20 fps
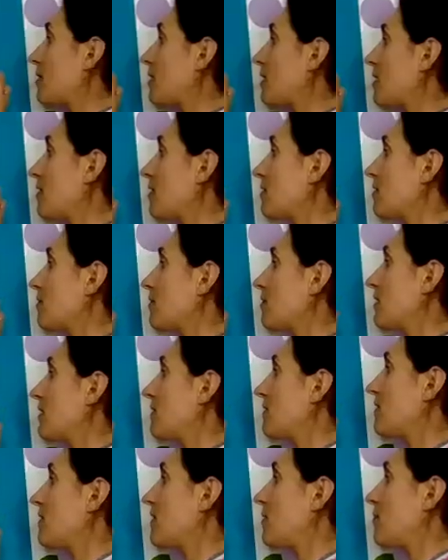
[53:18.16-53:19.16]
I think it's a
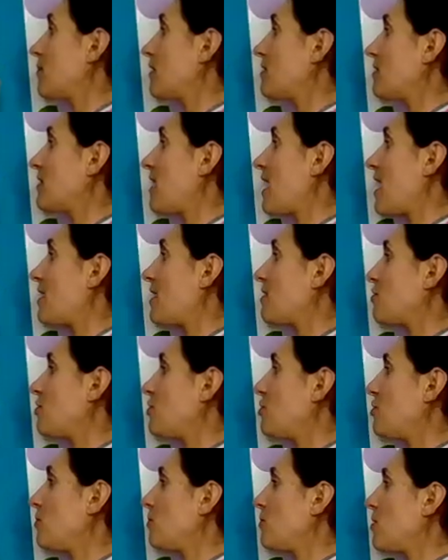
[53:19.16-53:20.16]
really fun one to add. And
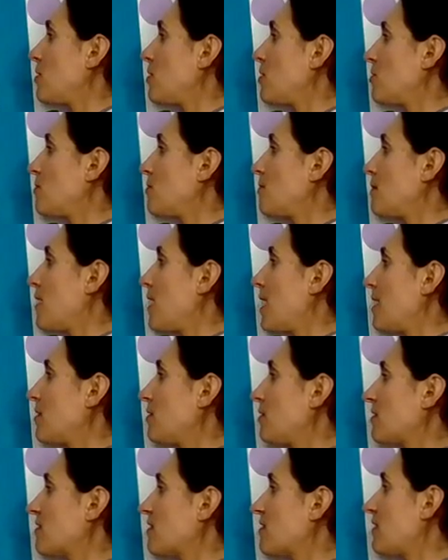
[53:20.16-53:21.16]
you know what? You might
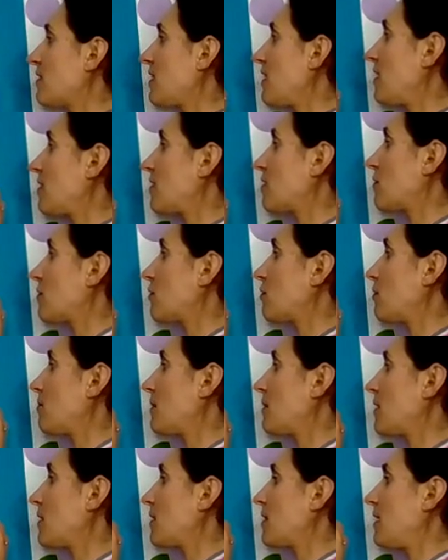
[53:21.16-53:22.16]
not see it
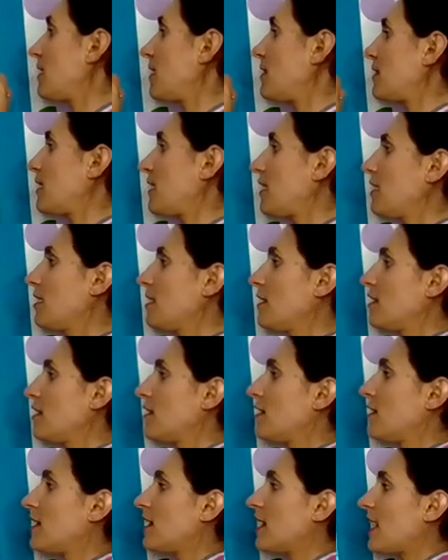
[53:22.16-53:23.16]
super clearly
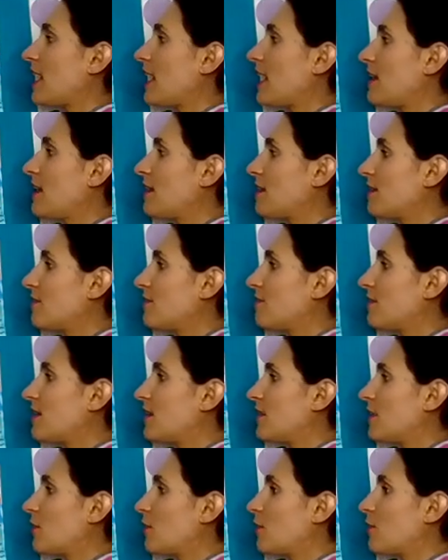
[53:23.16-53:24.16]
in the
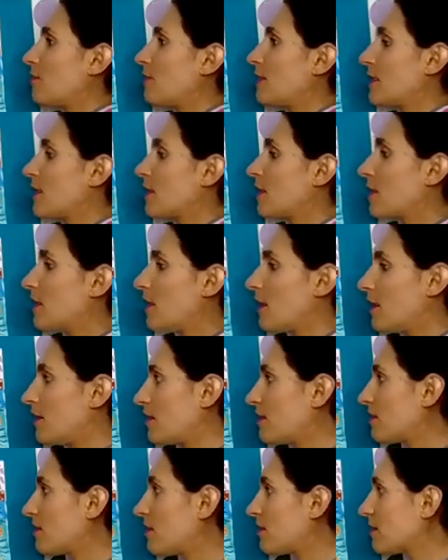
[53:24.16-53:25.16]
video
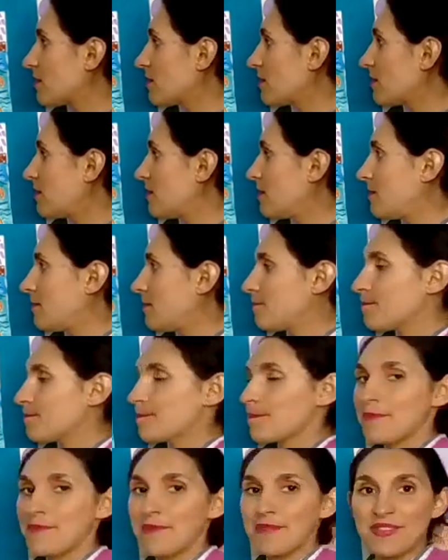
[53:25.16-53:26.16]
because
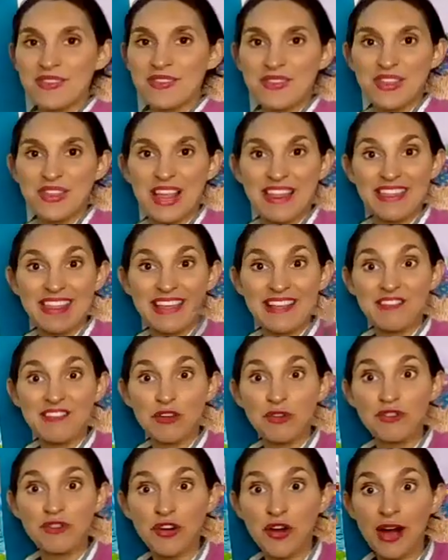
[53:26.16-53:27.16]
they're
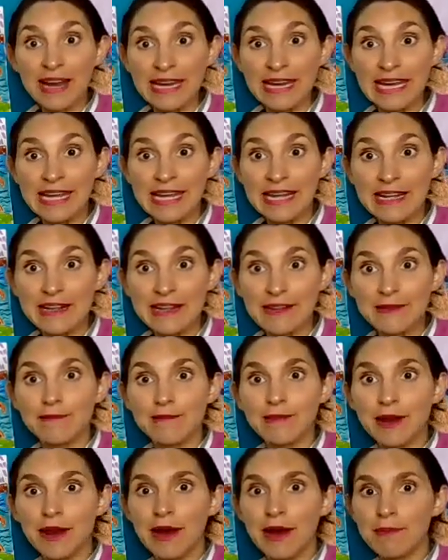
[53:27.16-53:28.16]
so tiny,
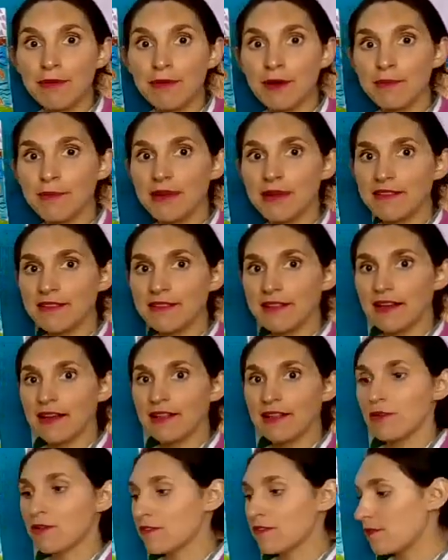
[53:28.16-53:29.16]
but I promise
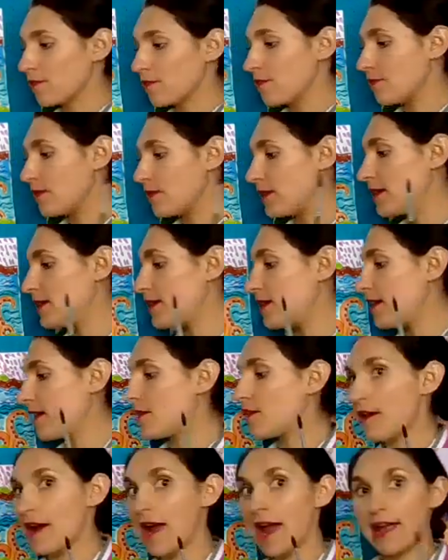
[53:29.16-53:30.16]
it looks really
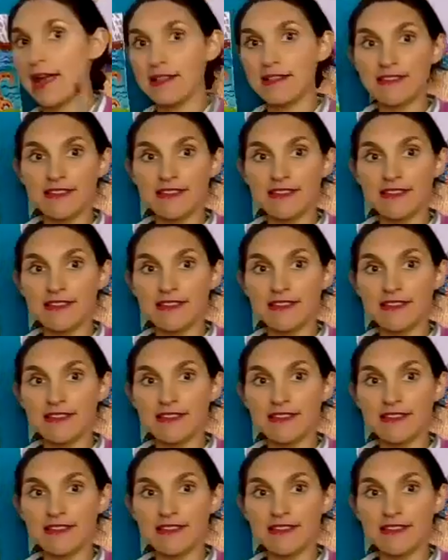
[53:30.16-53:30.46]
great.